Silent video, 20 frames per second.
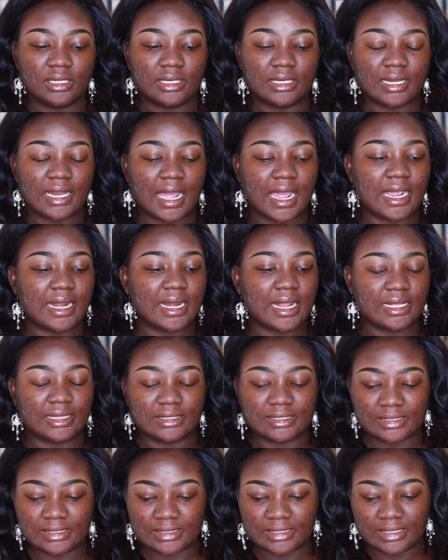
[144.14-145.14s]
and
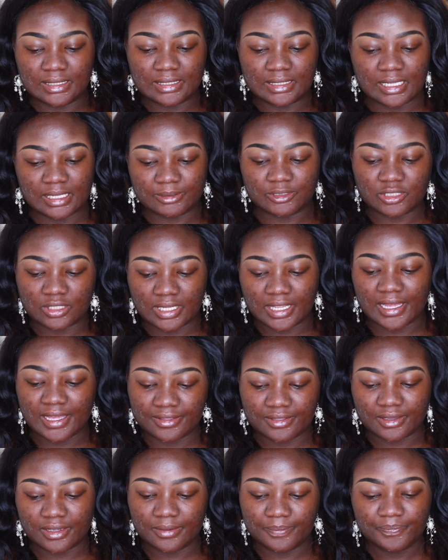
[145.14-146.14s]
the C10
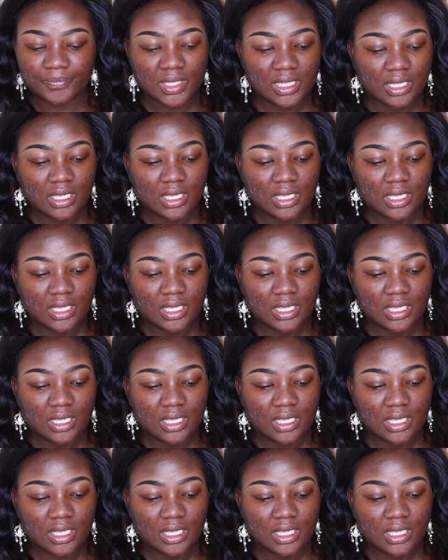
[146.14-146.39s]
together,